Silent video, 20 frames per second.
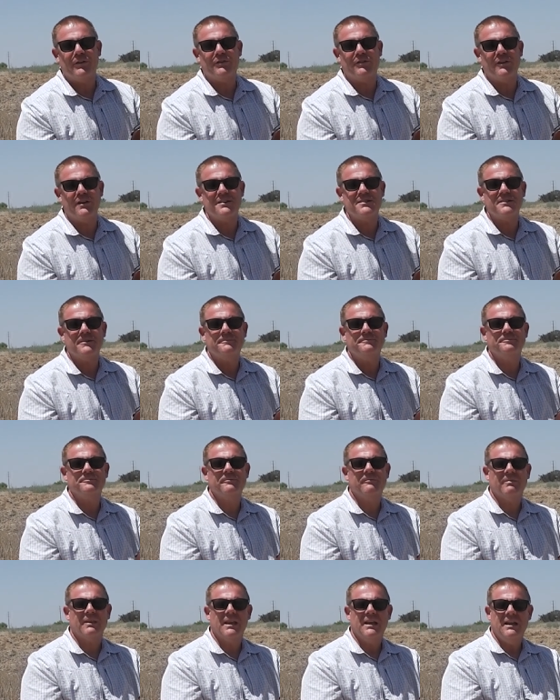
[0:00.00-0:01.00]
Did you pour boiling
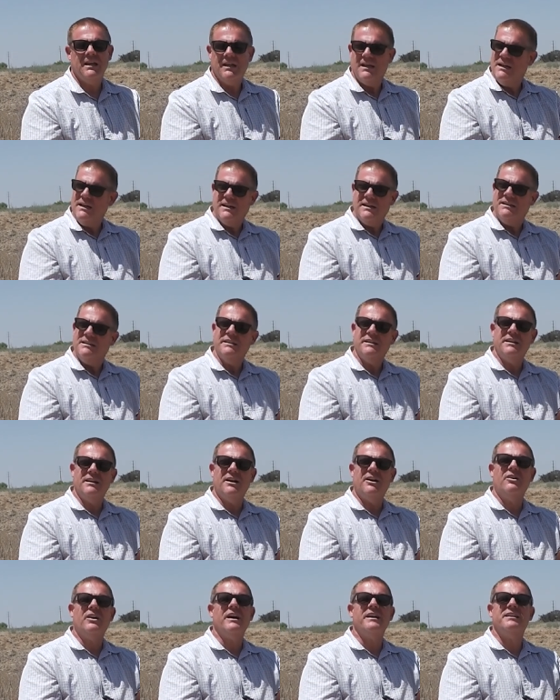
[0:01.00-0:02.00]
water down the barrel of
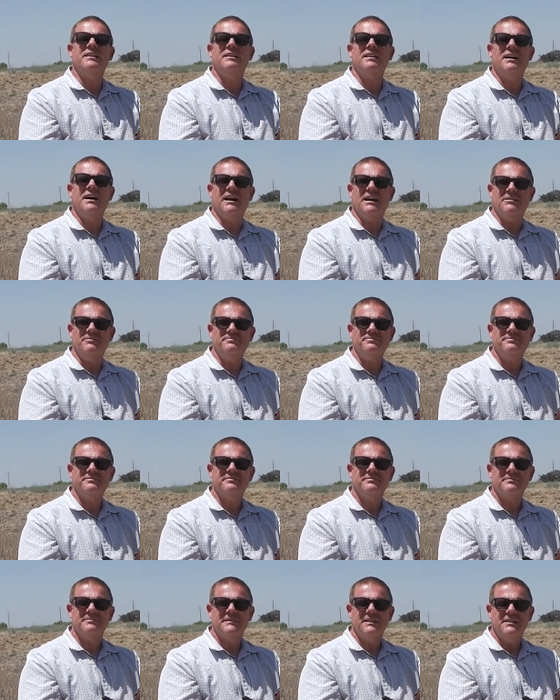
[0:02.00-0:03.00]
that no, before I did we... Not. Oh,
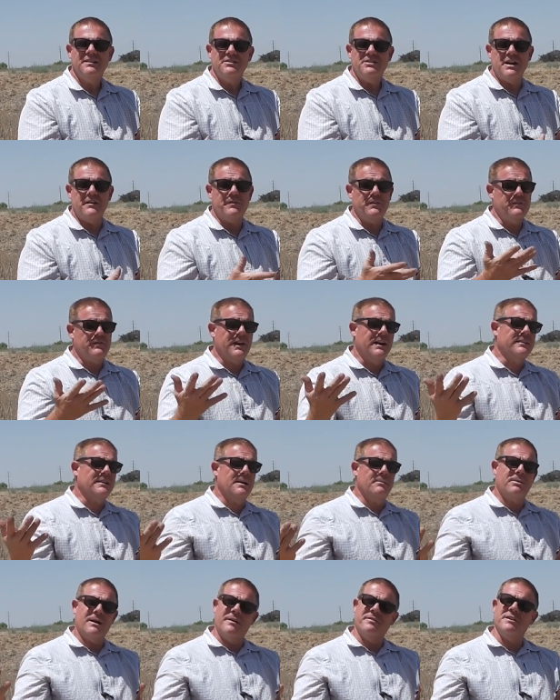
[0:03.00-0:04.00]
okay. Jeff, in fact, You're,
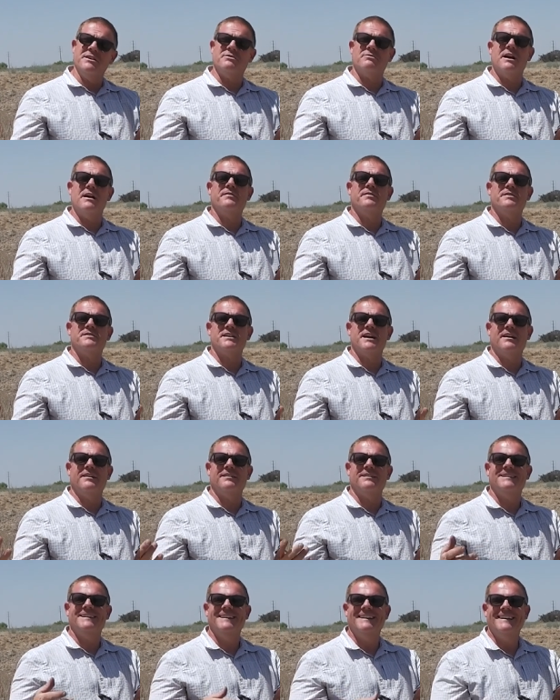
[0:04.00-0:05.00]
I brought these We already
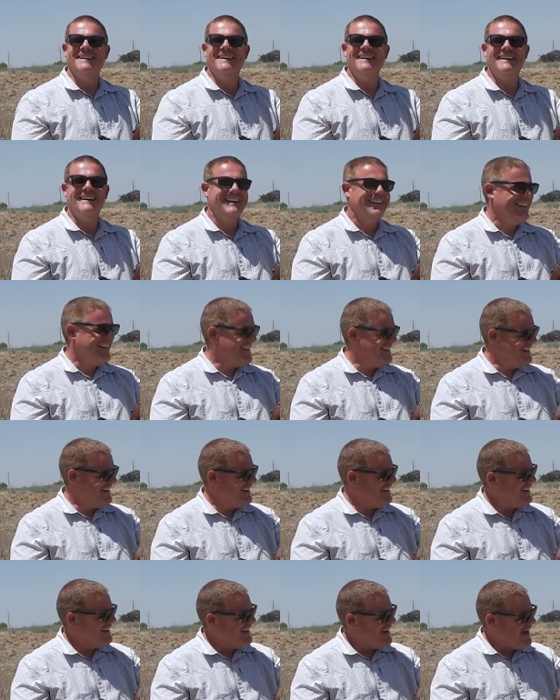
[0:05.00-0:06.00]
screwed out. it up. We already...
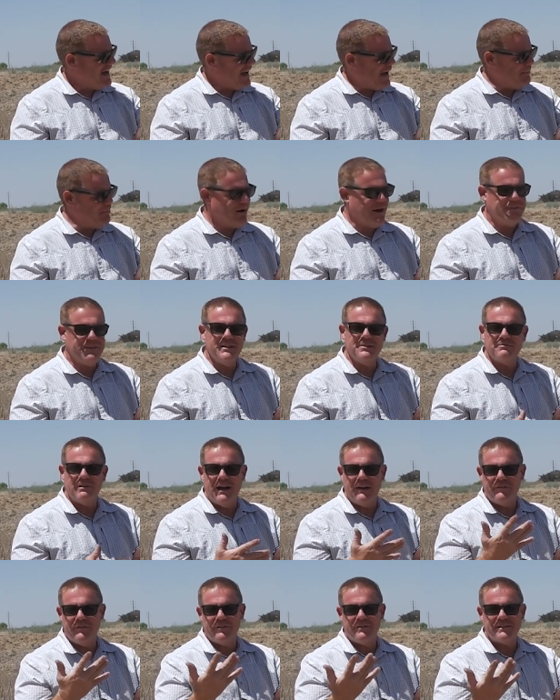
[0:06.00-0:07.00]
I brought these
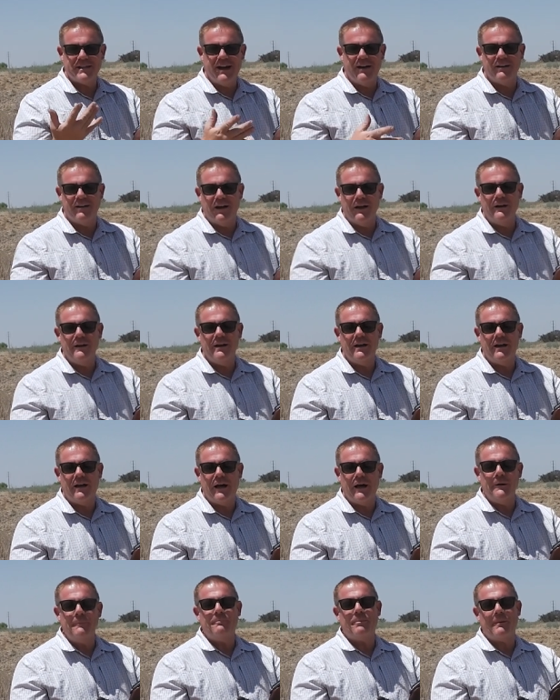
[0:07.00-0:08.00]
rifles out un
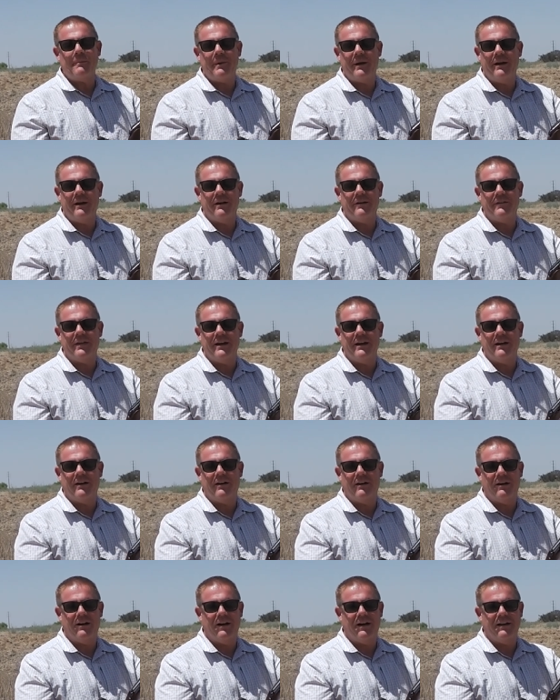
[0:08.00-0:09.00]
unprepared. They
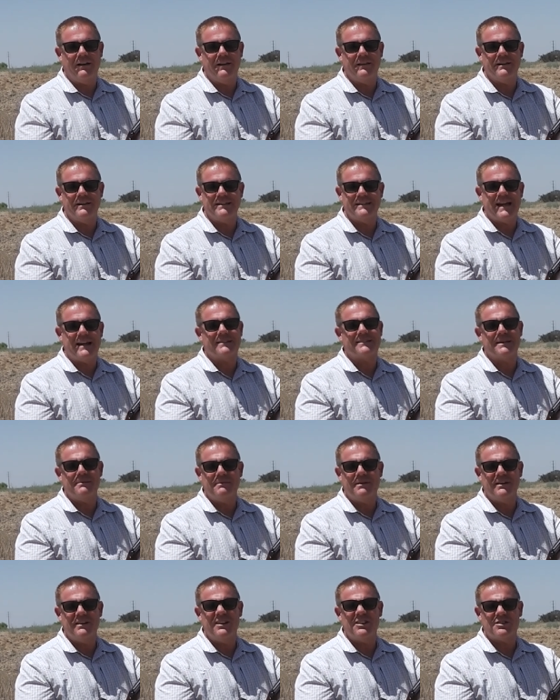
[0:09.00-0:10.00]
are uh, in the exact same
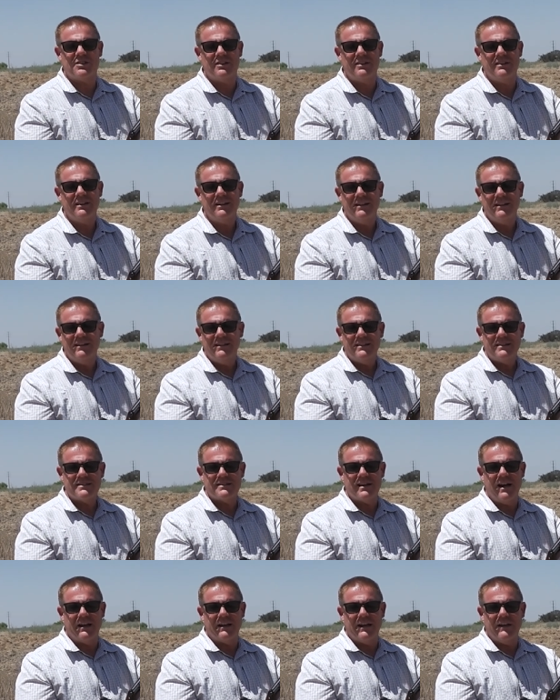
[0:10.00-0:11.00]
condition.
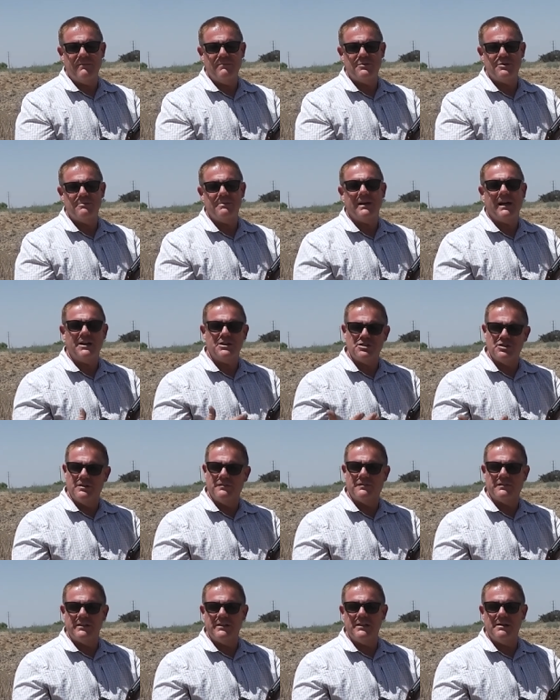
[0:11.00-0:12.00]
Scott gave them to me. I should
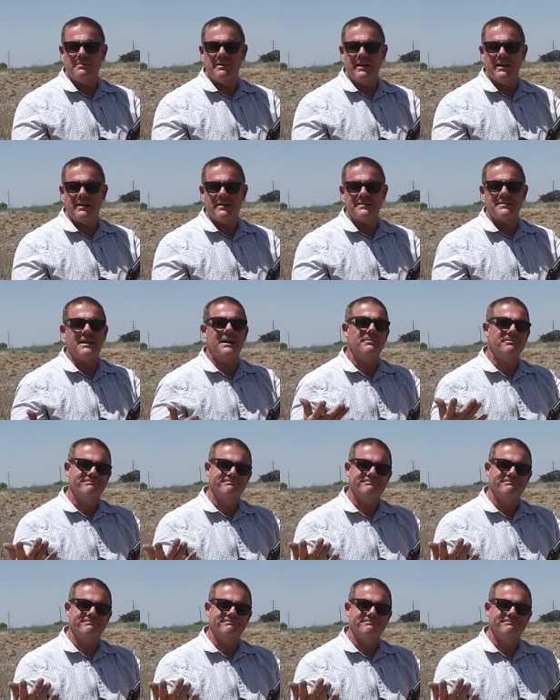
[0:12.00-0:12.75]
have cleaned them ahead of time.